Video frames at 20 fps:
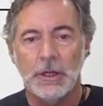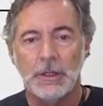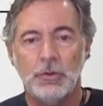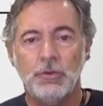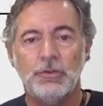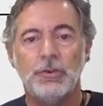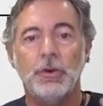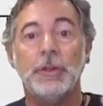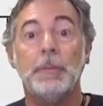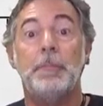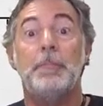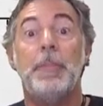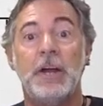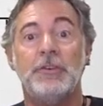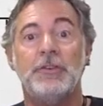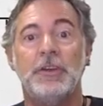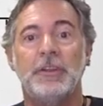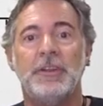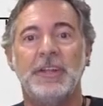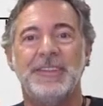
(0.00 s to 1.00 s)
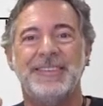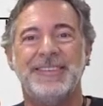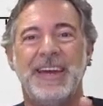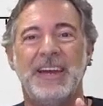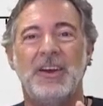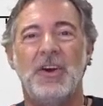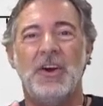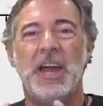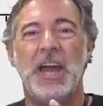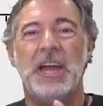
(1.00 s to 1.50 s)
to show the patient and
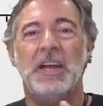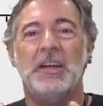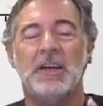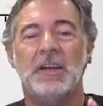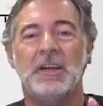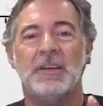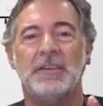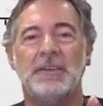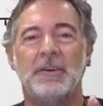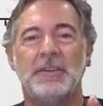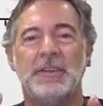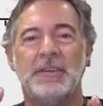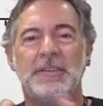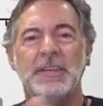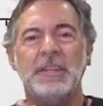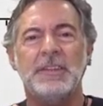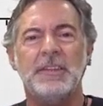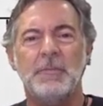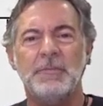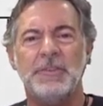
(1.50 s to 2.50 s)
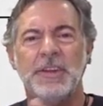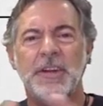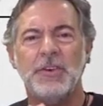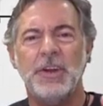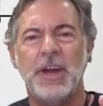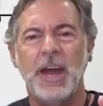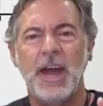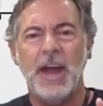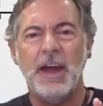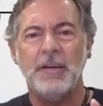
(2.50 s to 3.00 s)
say, okay, so the symptoms that
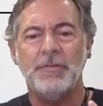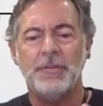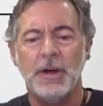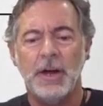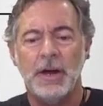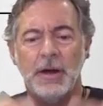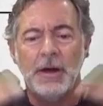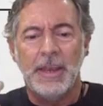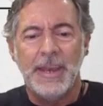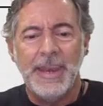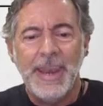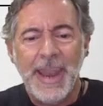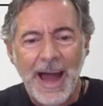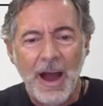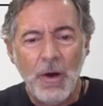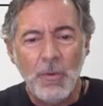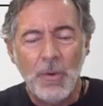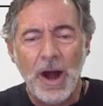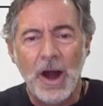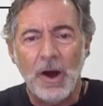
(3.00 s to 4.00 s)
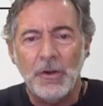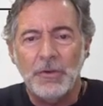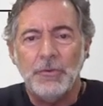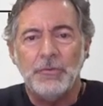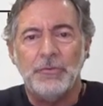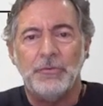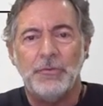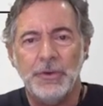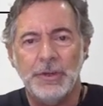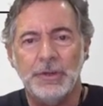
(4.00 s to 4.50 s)
you have now, how do you
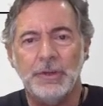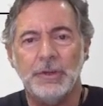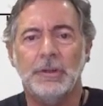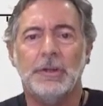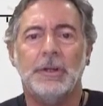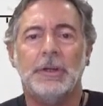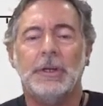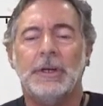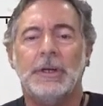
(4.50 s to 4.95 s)
feel?